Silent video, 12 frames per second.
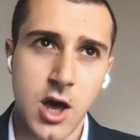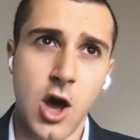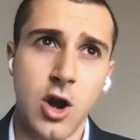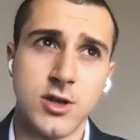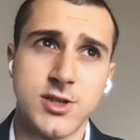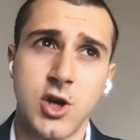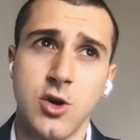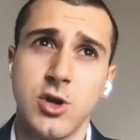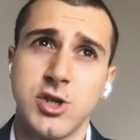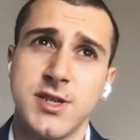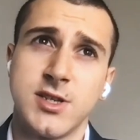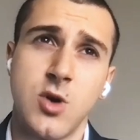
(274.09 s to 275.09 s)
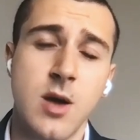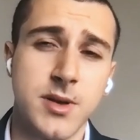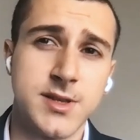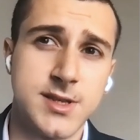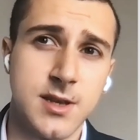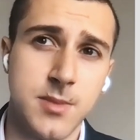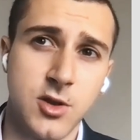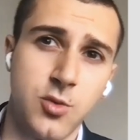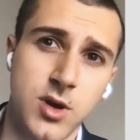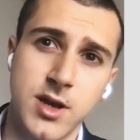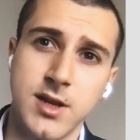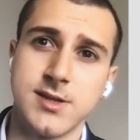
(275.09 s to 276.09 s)
and also a huge discrepancy
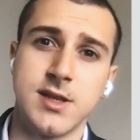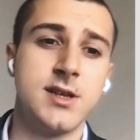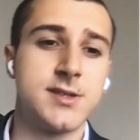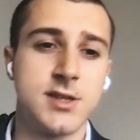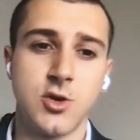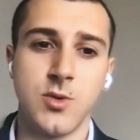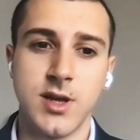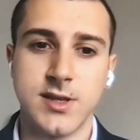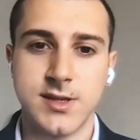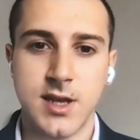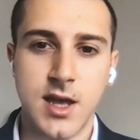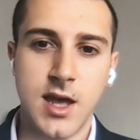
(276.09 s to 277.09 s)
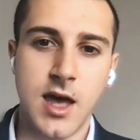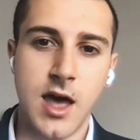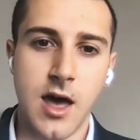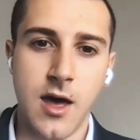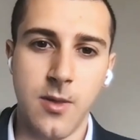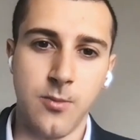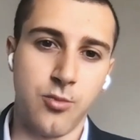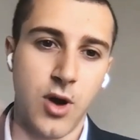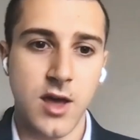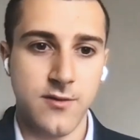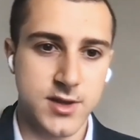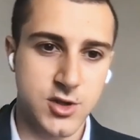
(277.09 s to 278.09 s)
between these listed REITs and
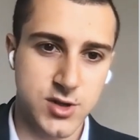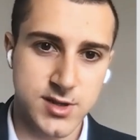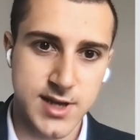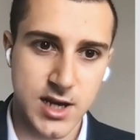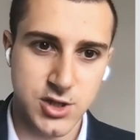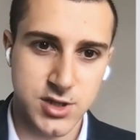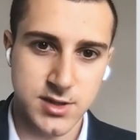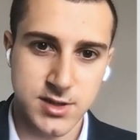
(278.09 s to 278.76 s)
private transactions.